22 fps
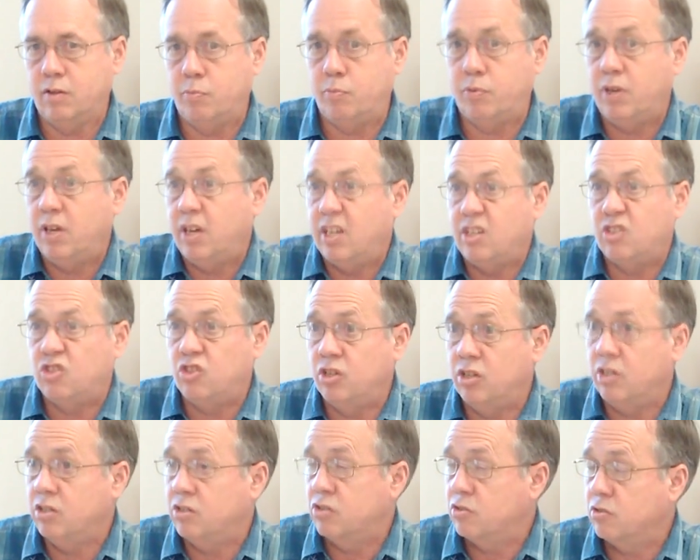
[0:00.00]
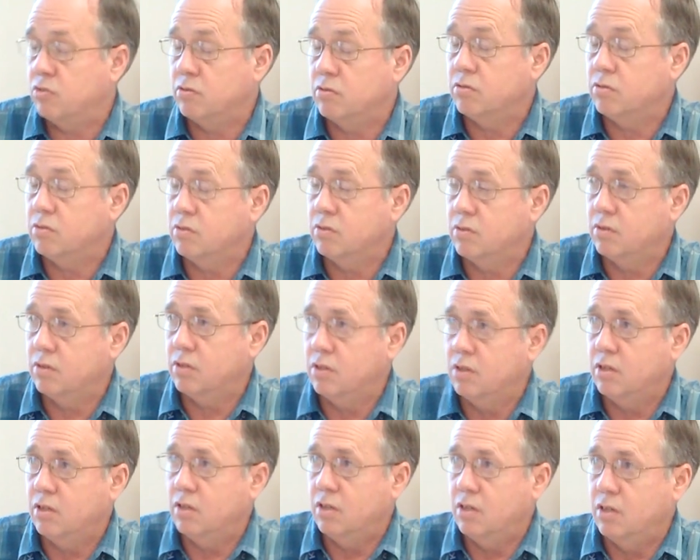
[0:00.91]
PhDs.
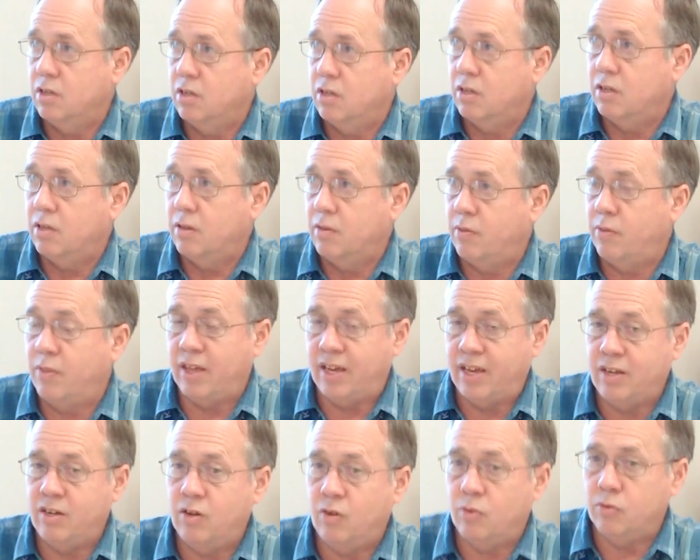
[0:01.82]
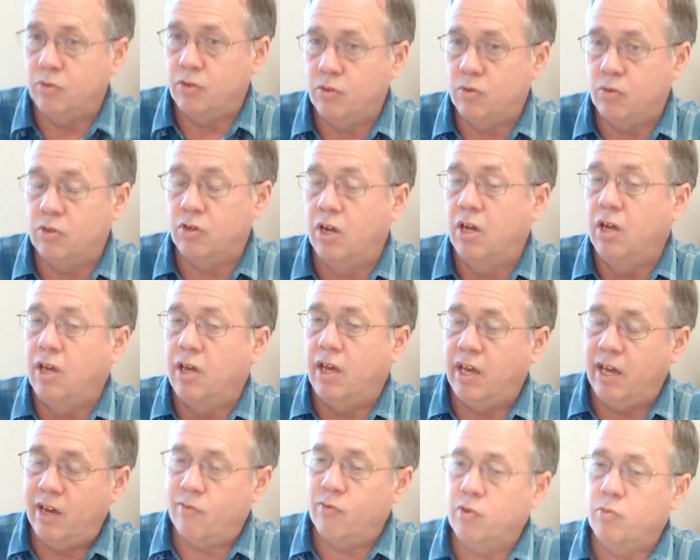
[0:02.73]
They don't do
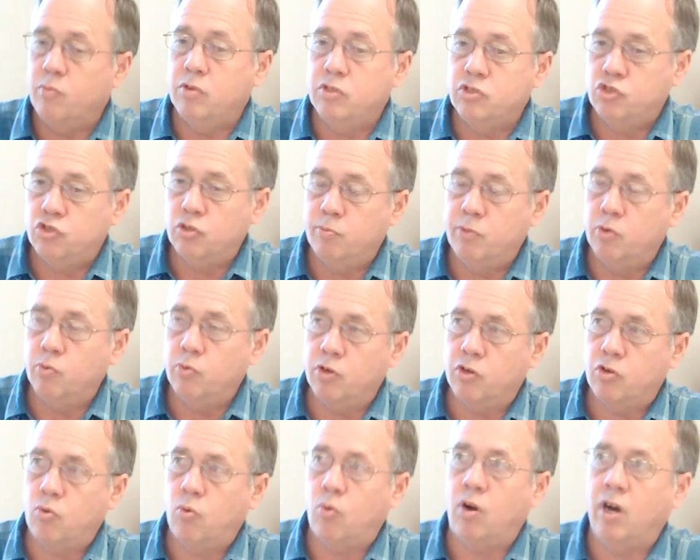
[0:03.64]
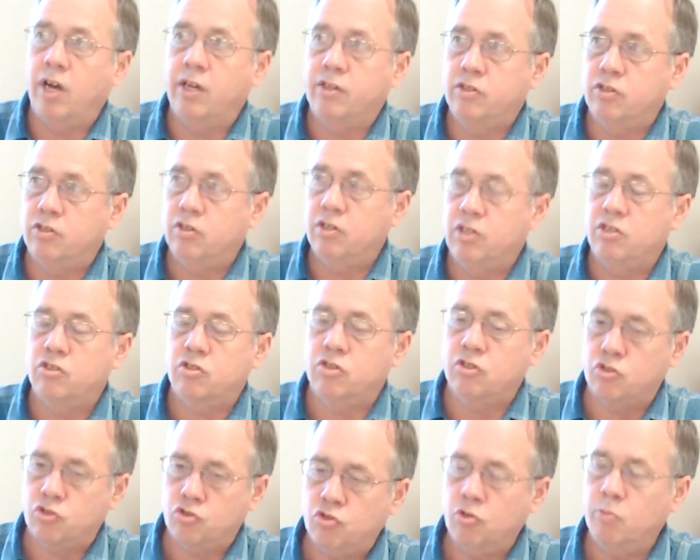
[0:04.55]
it. Everyone should be required to teach.
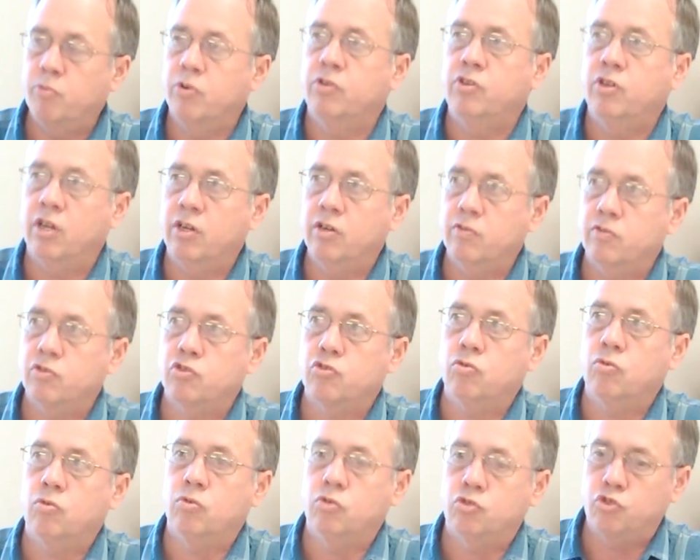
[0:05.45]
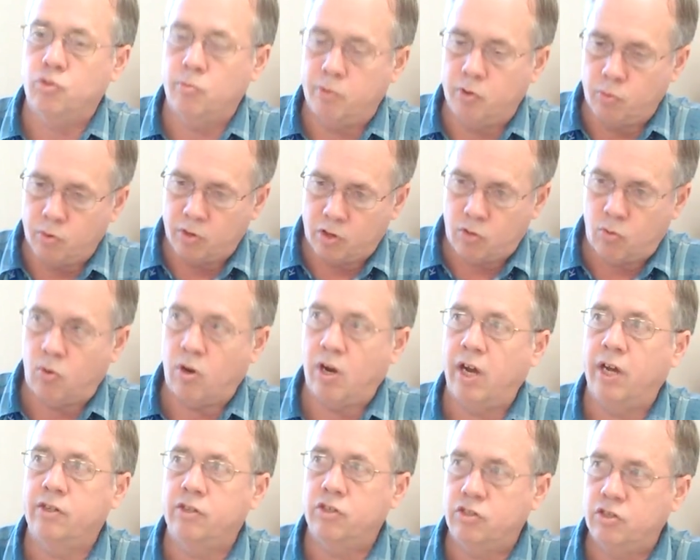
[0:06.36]
The superintendent of schools should be
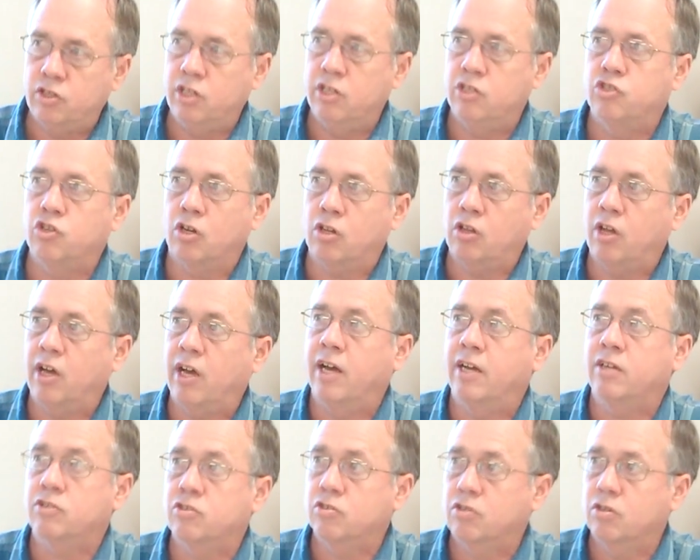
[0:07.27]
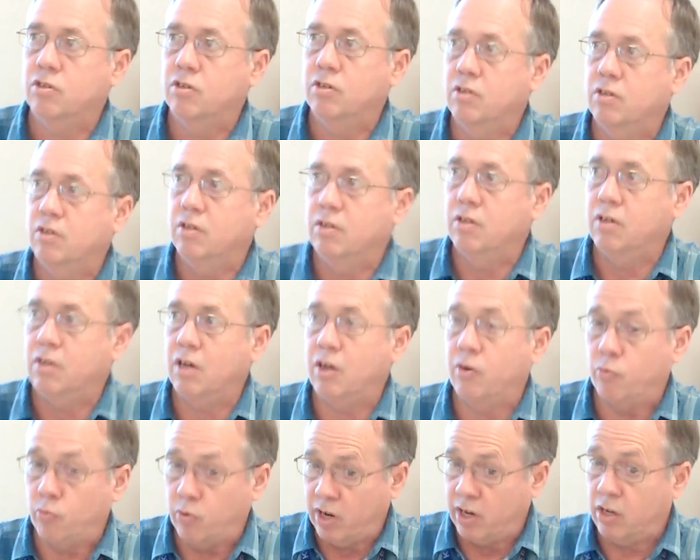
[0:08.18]
required to teach a class, a
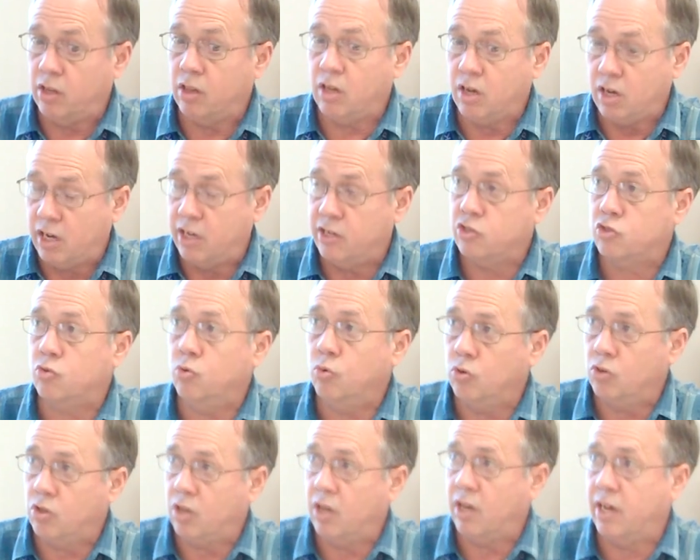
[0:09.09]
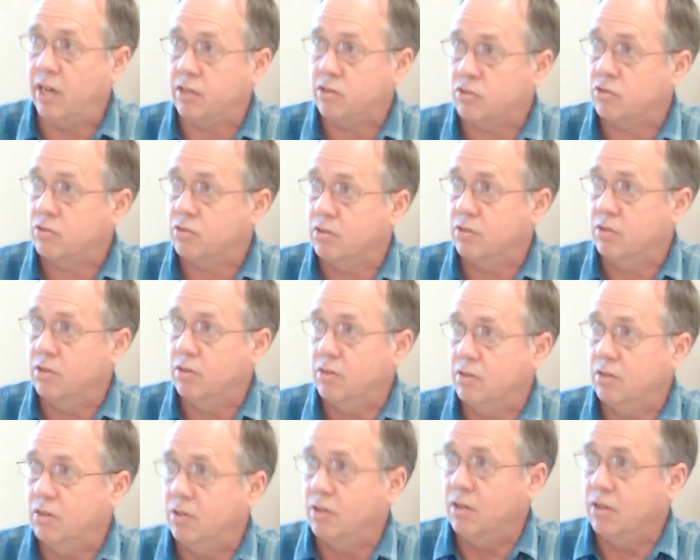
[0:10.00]
regular high school class.
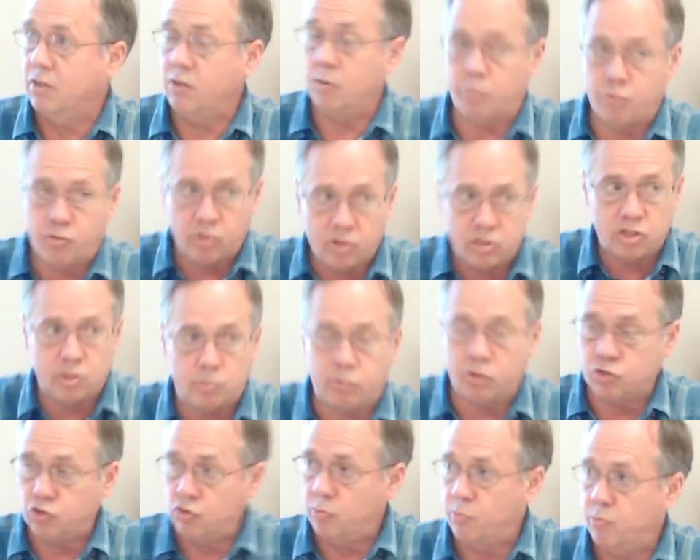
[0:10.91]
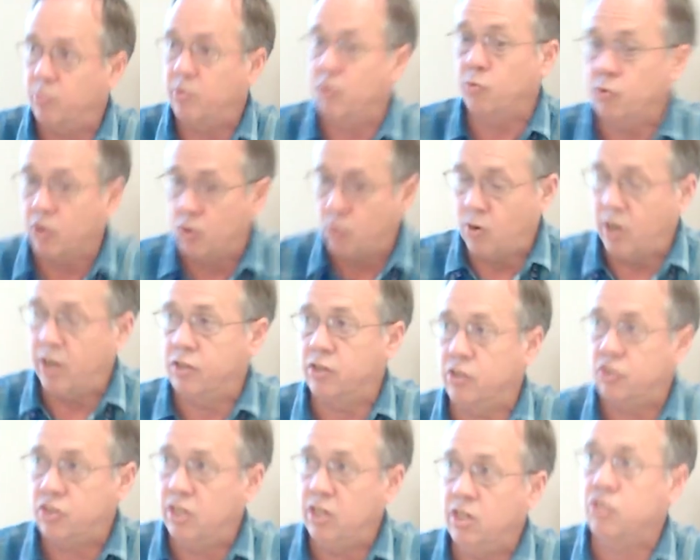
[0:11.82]
The principal should be required to
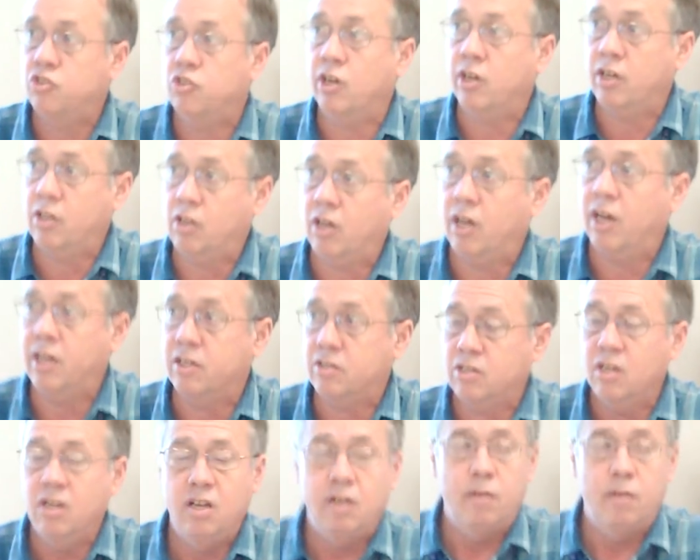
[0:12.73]
teach a class,